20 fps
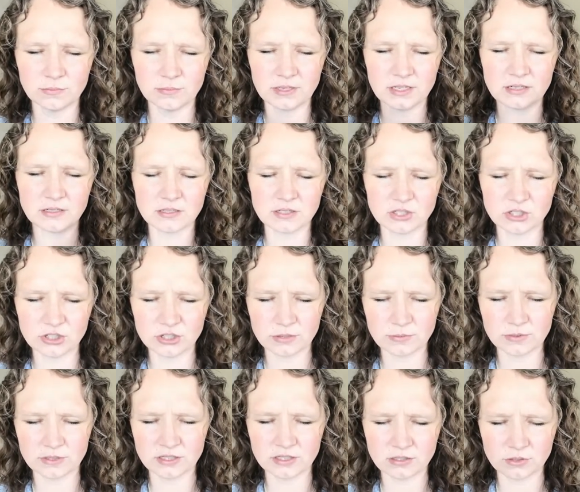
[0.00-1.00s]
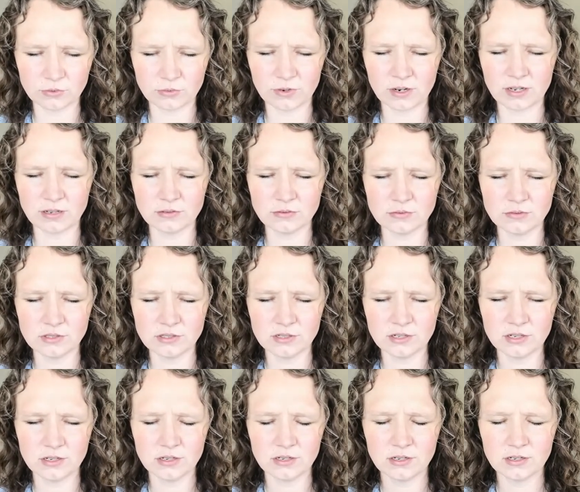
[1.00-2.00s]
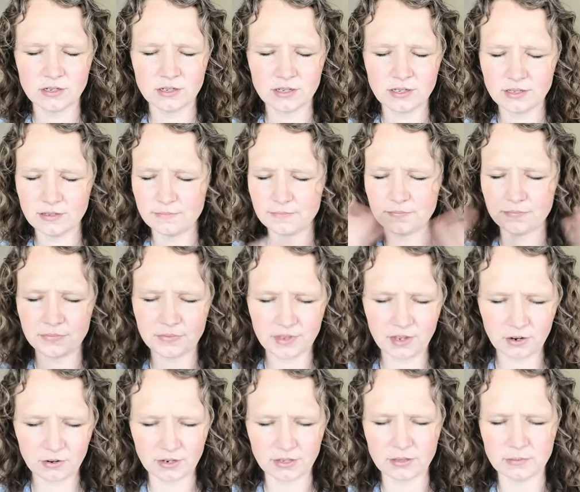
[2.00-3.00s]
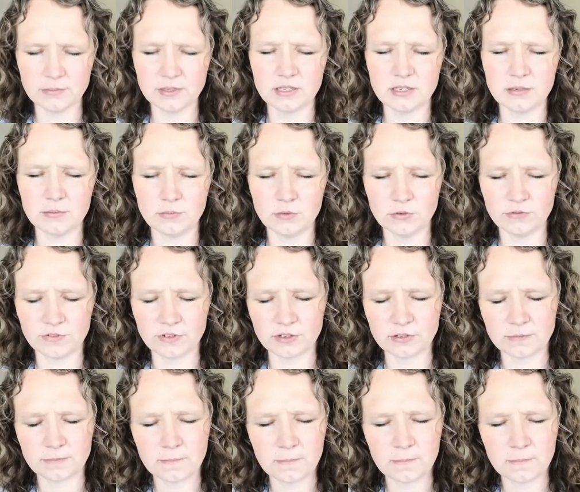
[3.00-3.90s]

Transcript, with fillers: being distributed around. All right, let me keep moving.